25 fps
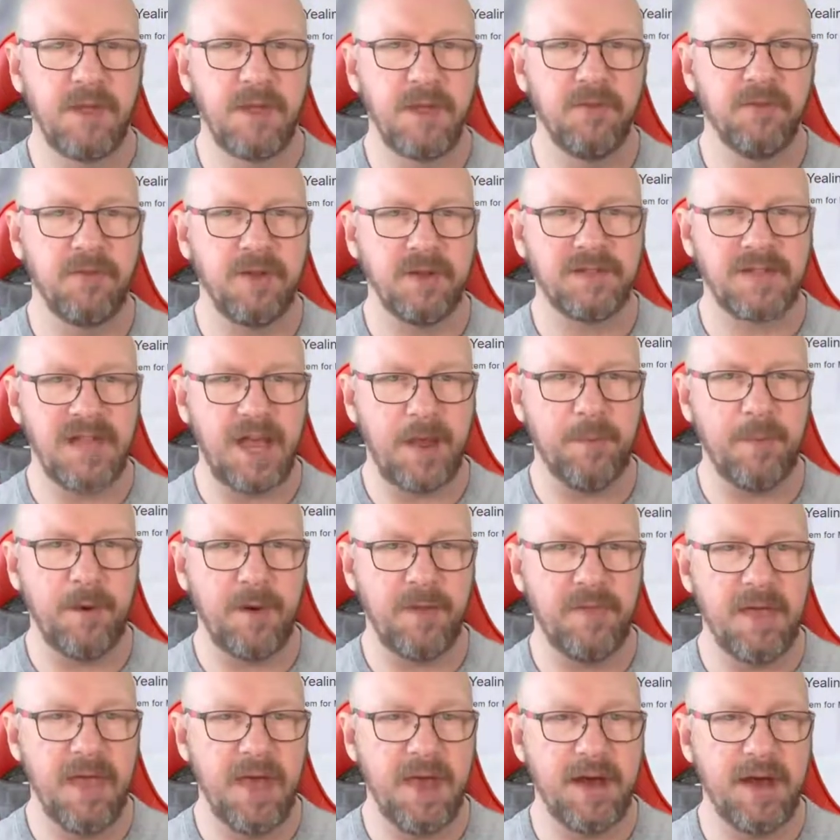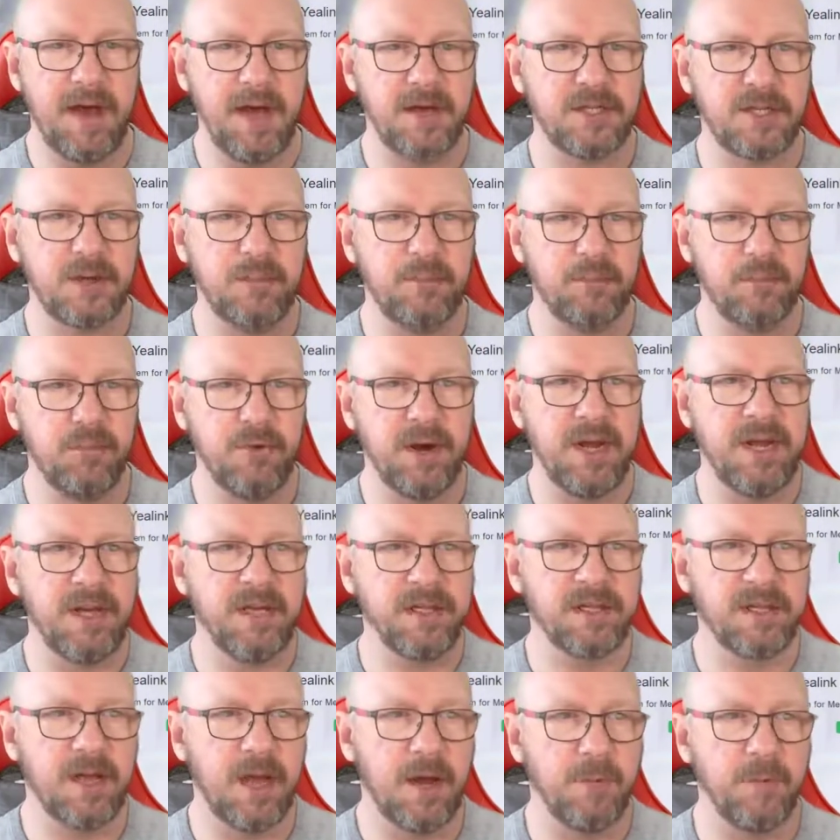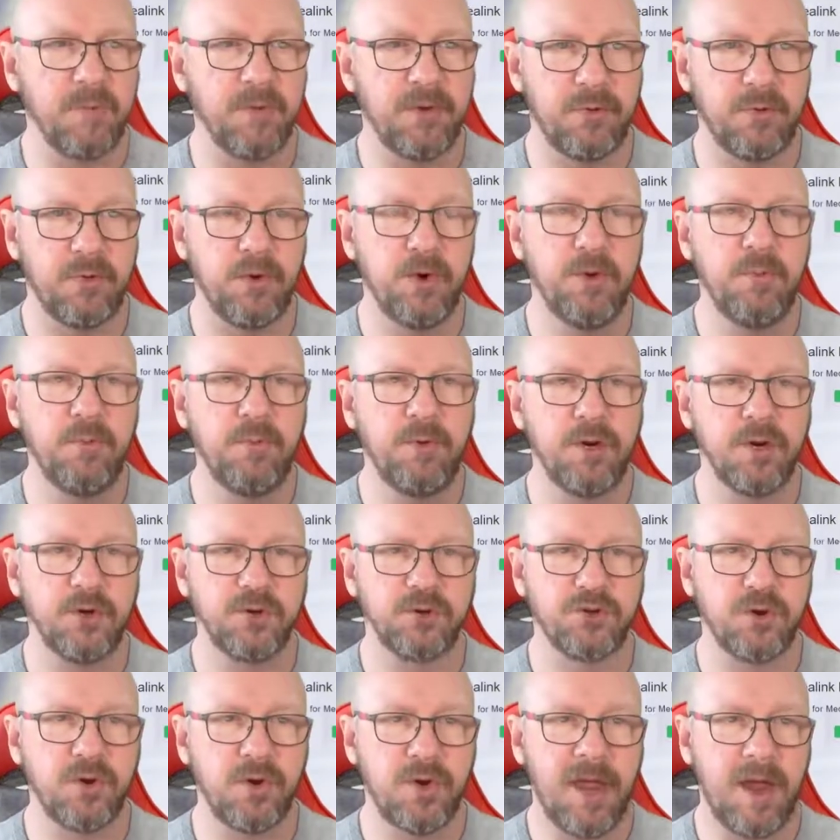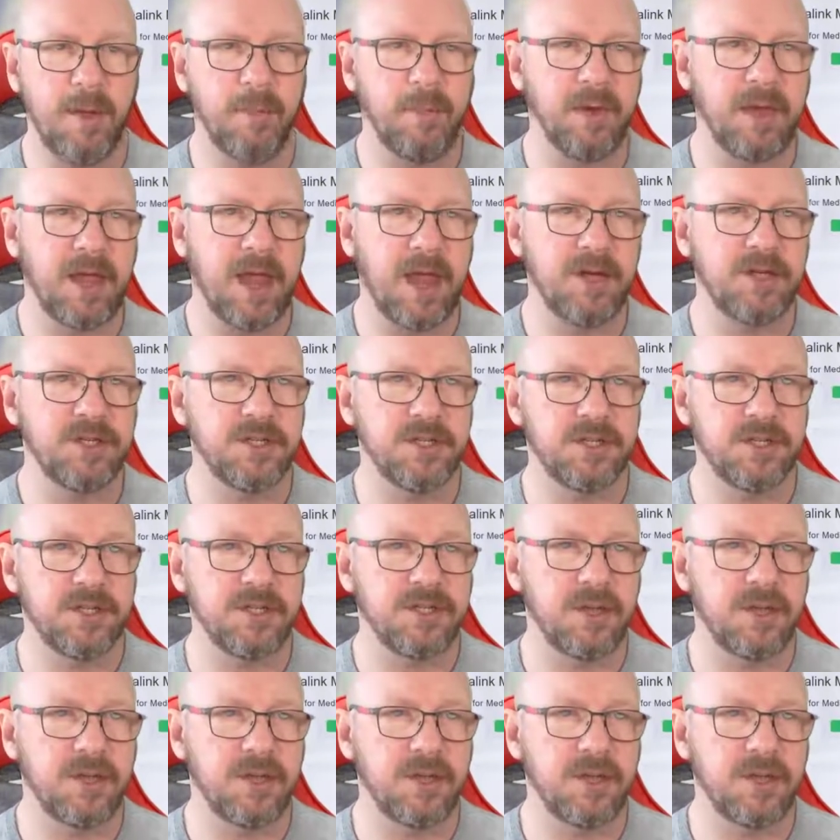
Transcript: If I tap on that, it actually brings up the room control application.